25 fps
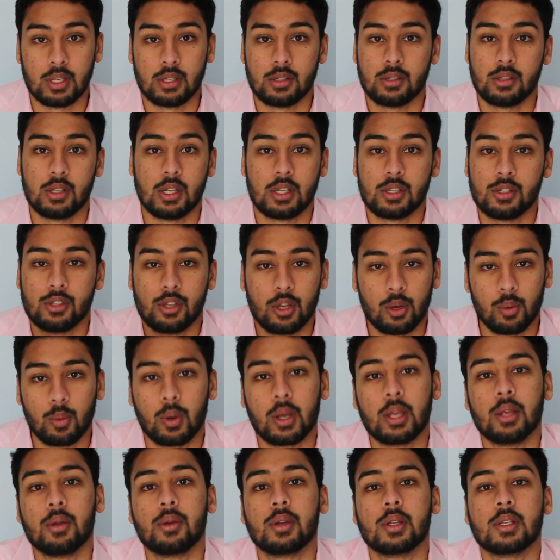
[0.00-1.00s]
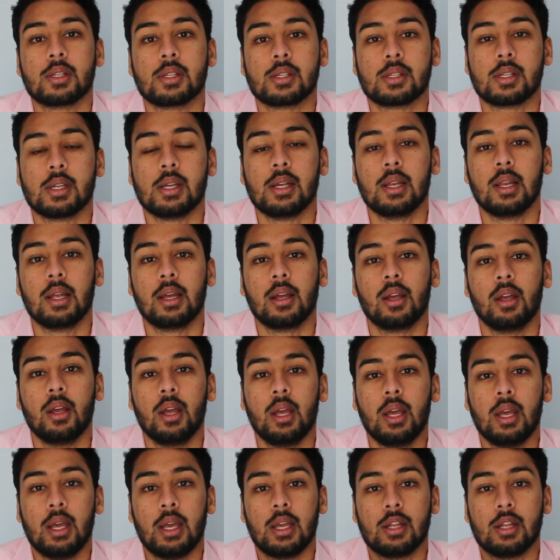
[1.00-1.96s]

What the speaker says: there's no way you can steal it.